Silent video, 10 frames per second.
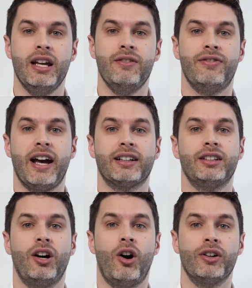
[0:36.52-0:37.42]
In
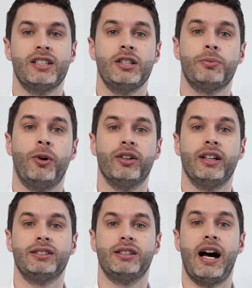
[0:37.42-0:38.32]
fact, Origins
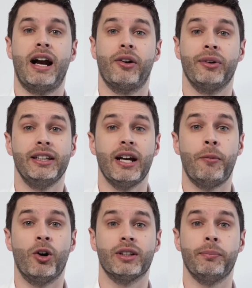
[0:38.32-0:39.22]
models are already
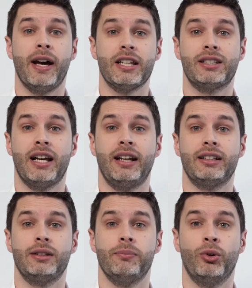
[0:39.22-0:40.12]
among the best sellers